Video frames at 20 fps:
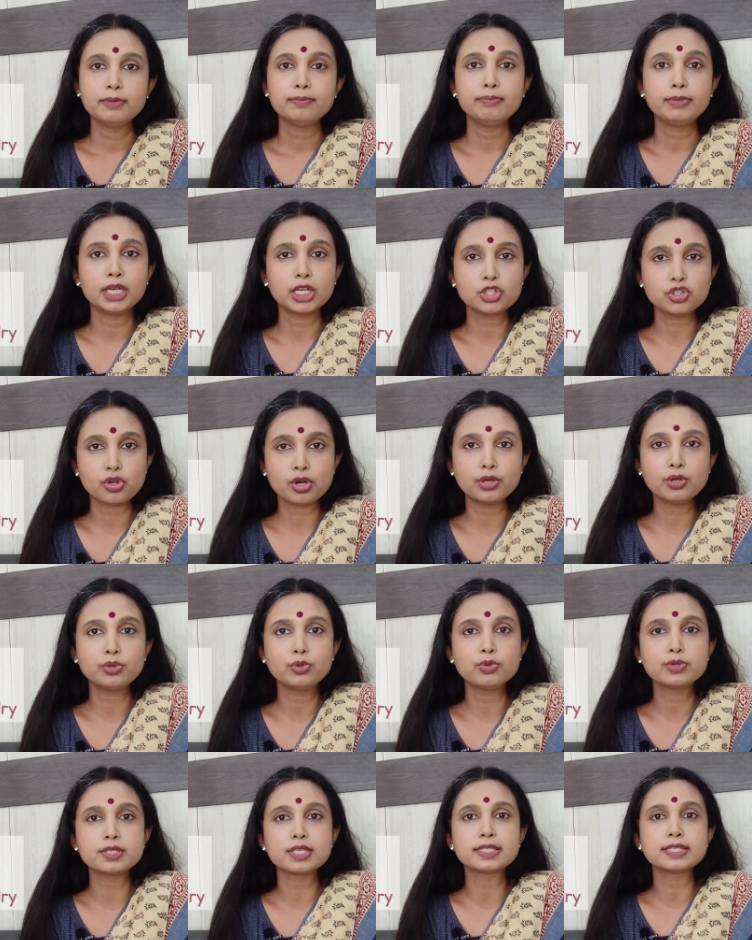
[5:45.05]
Make sure
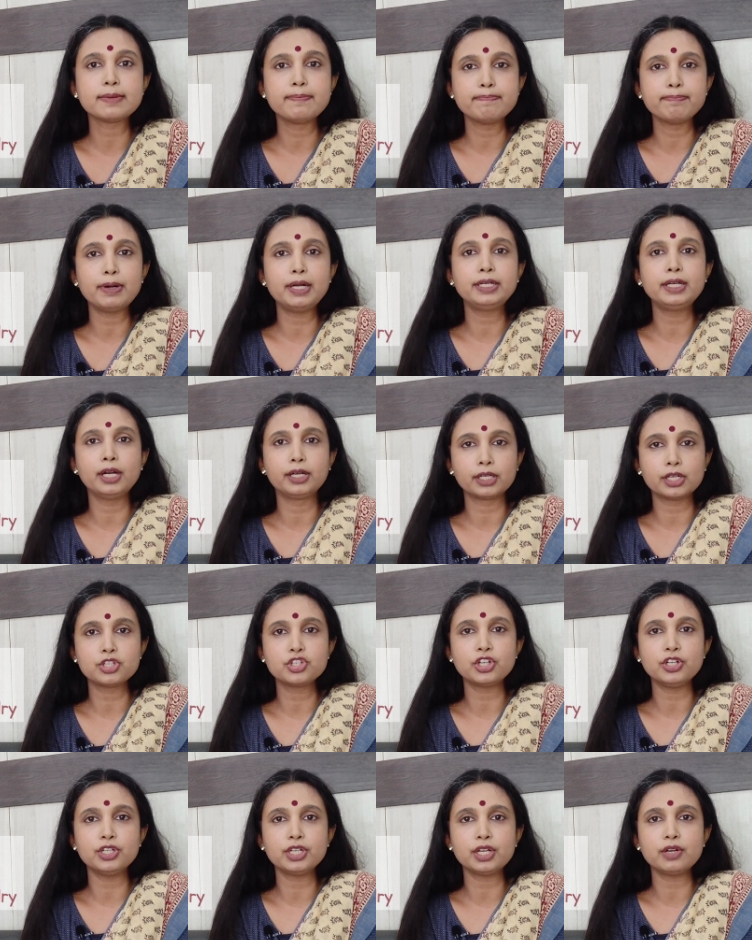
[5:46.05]
you use a simple
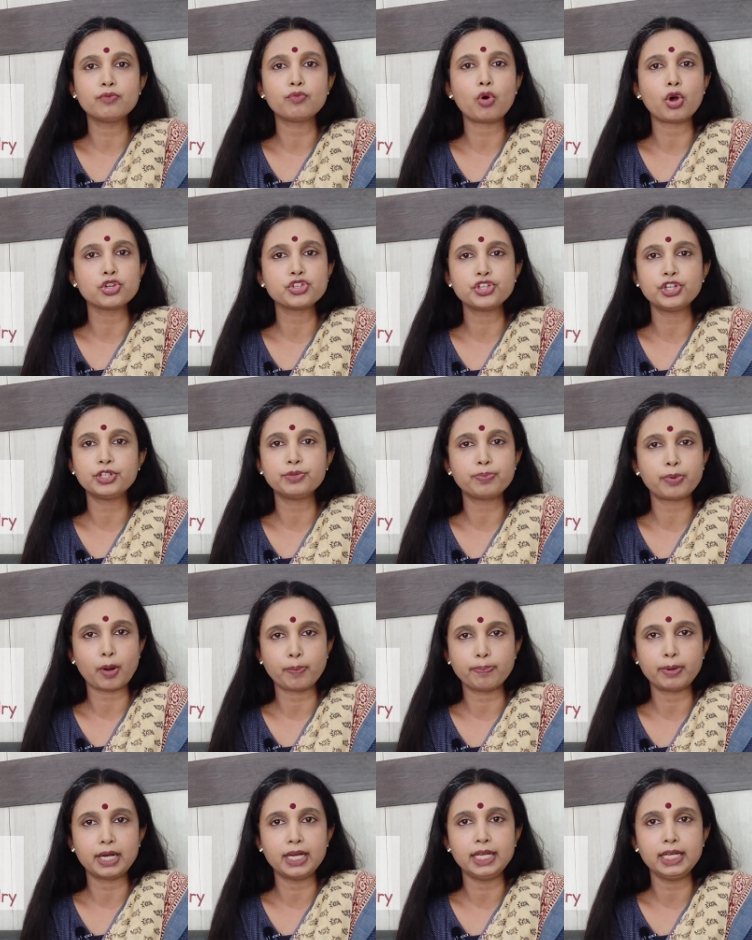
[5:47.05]
detergent and wash it
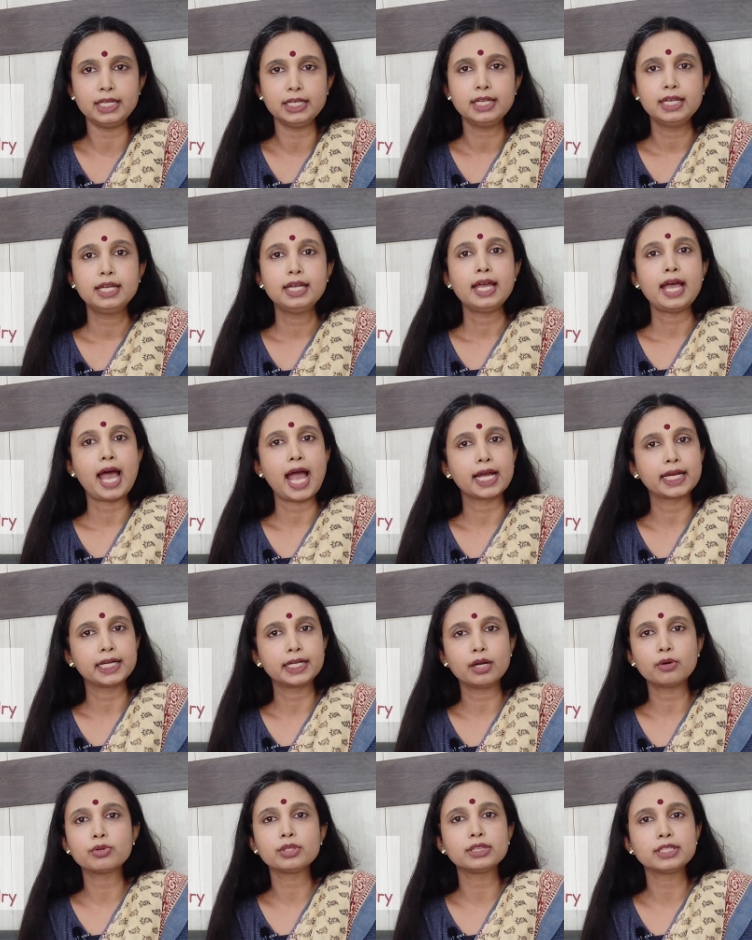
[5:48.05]
properly. Hang
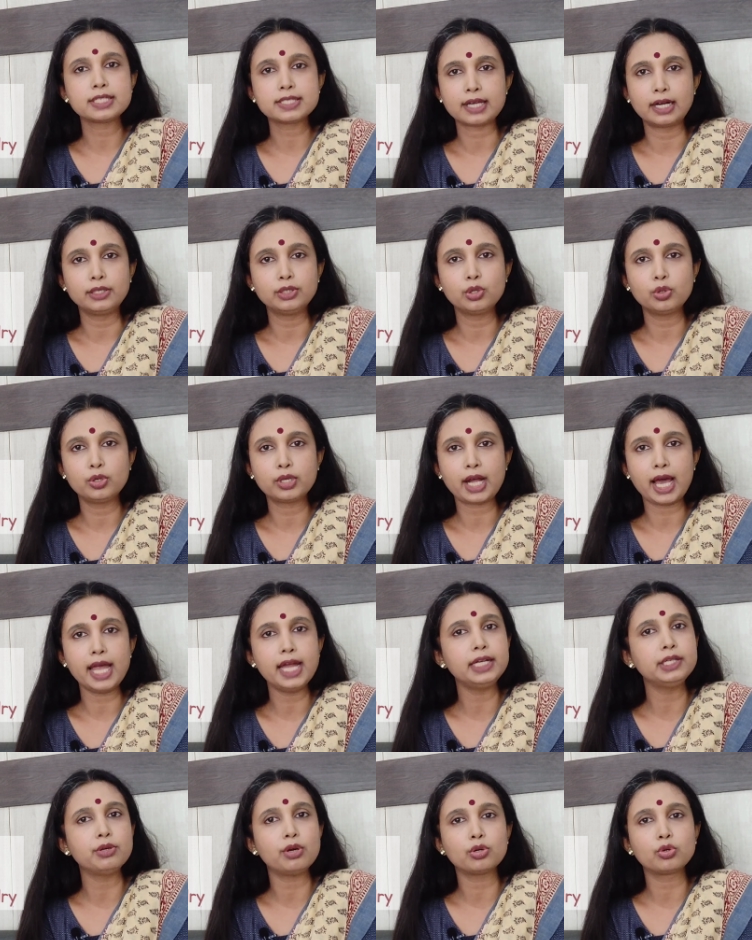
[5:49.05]
it out in the sun to
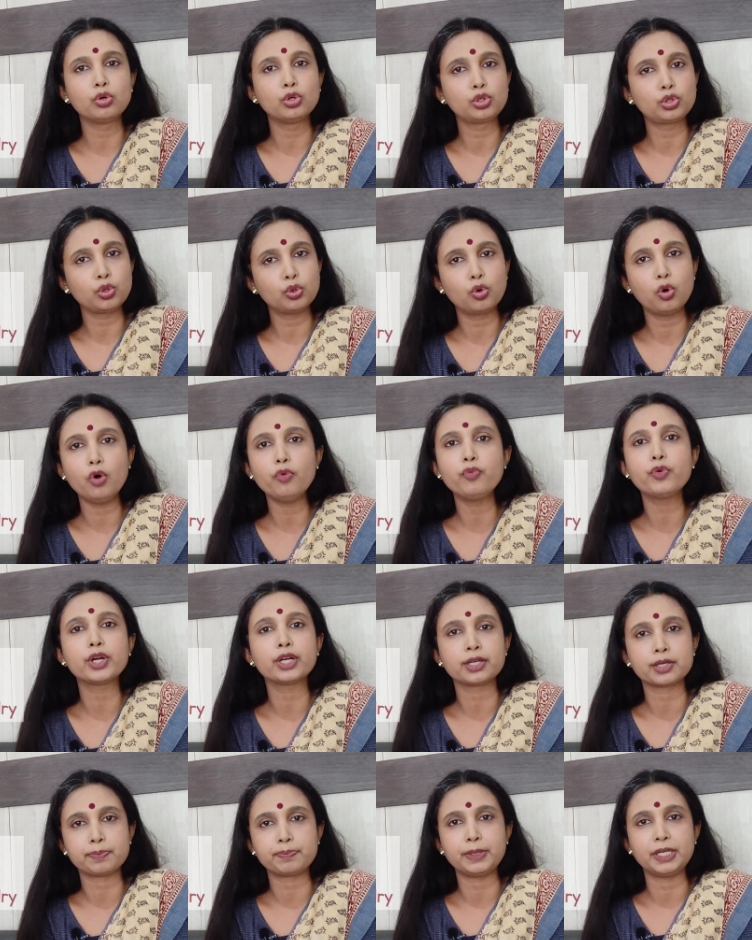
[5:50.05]
dry and you are good to go for
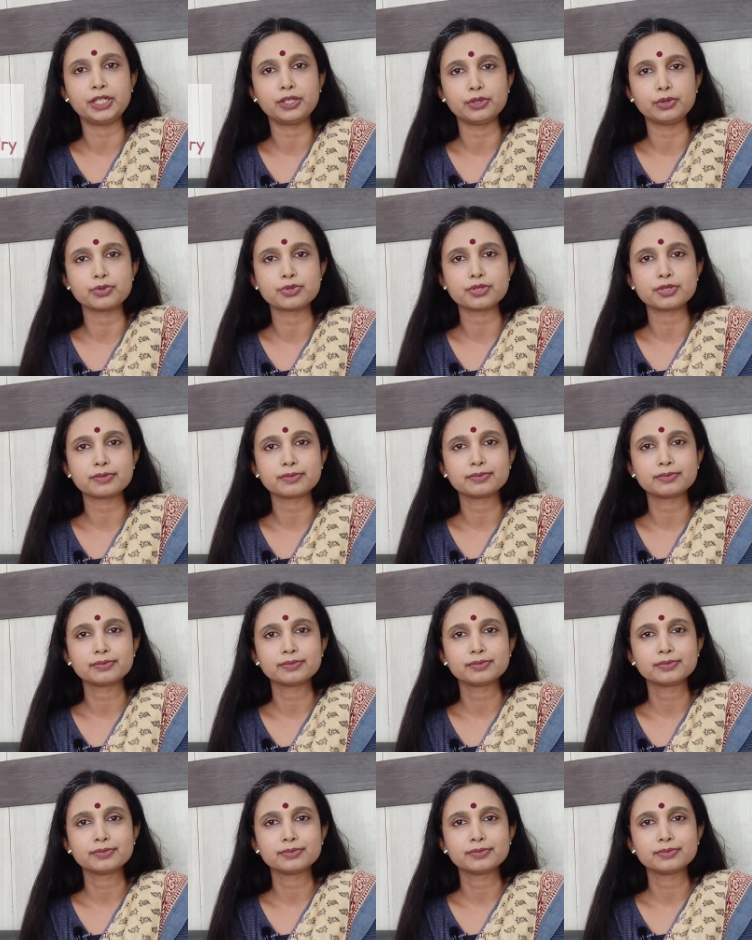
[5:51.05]
a repeat use.